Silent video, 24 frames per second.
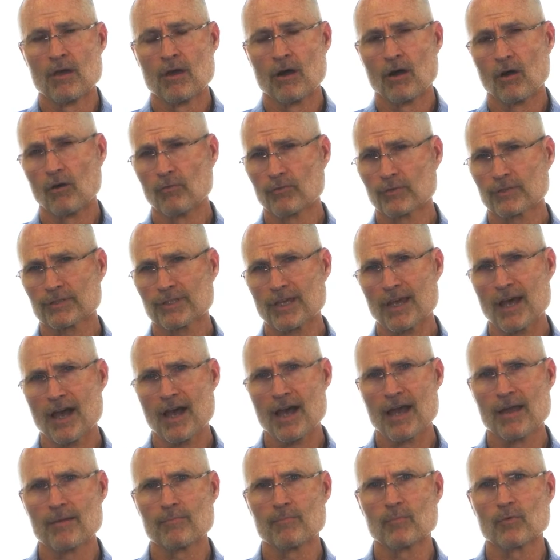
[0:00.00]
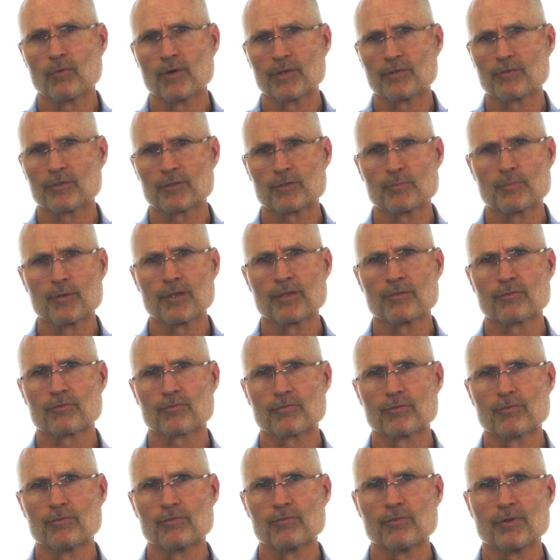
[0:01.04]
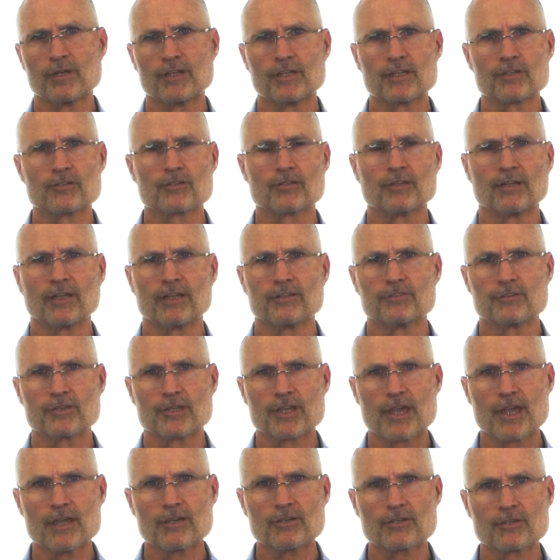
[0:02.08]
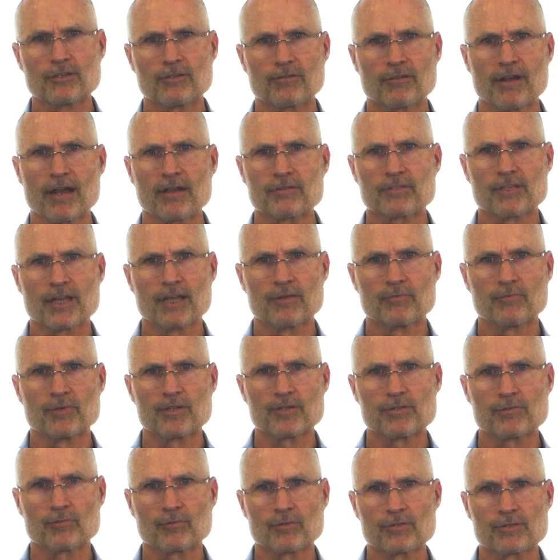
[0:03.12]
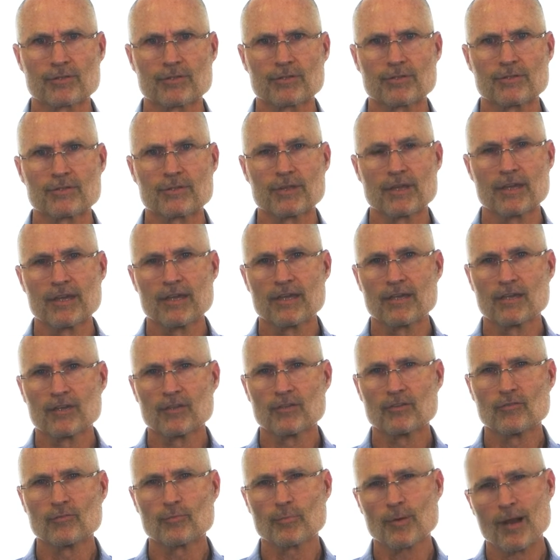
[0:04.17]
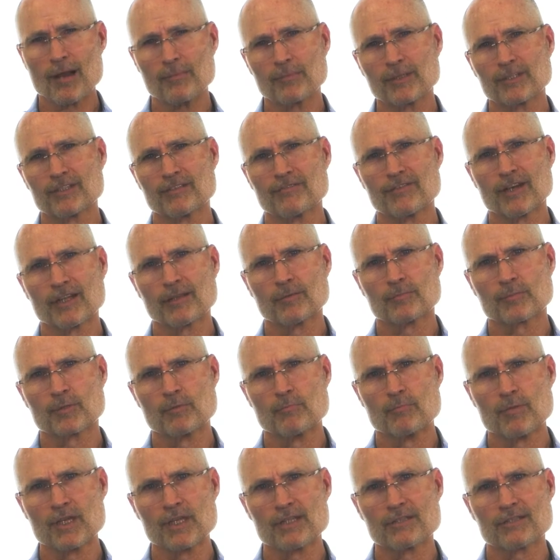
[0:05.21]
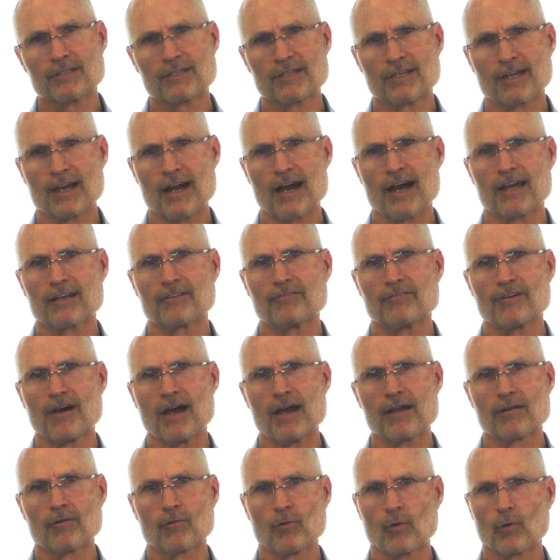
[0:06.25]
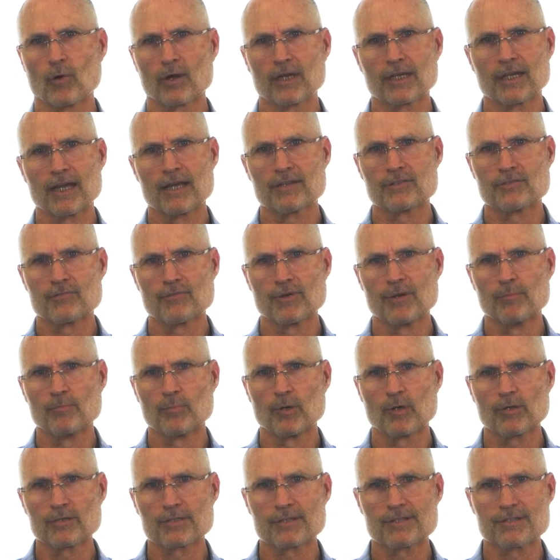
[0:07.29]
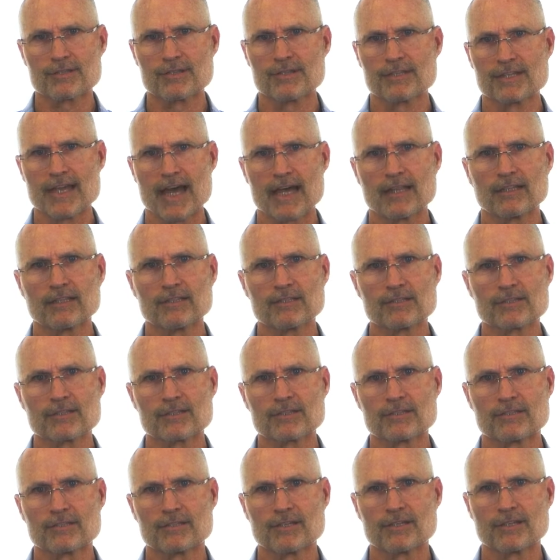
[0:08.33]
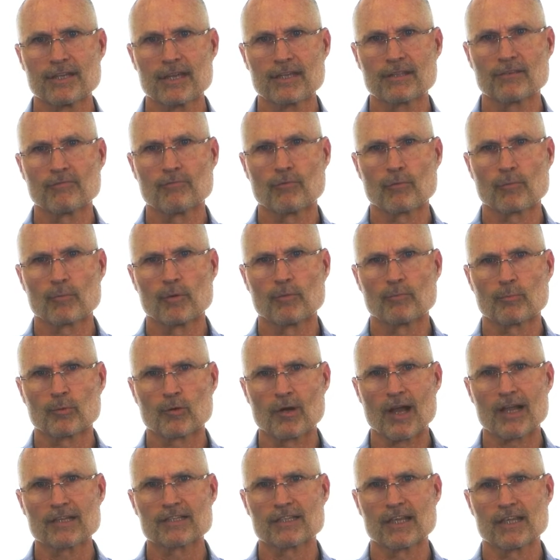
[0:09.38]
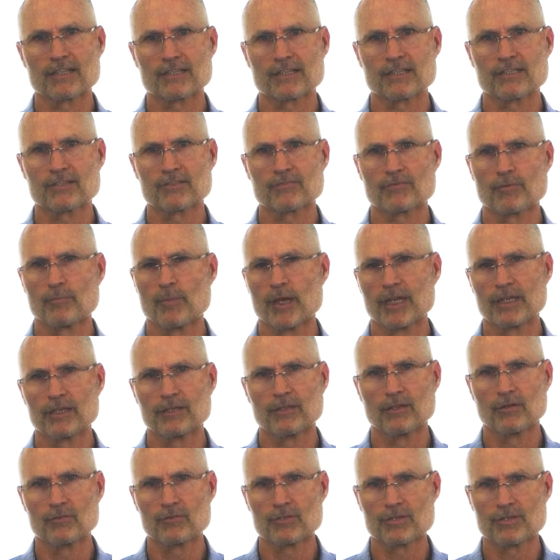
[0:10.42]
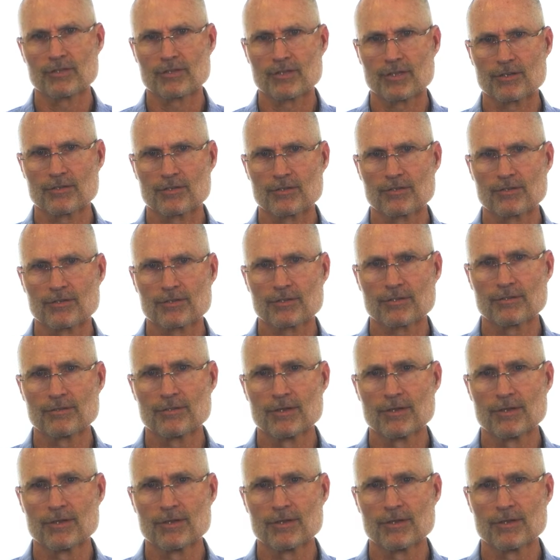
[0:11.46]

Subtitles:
Over time, whether it's been through additional education or outside resources, you've probably developed a means to codify or organize your impulses and talents to take the form of processes for making those decisions.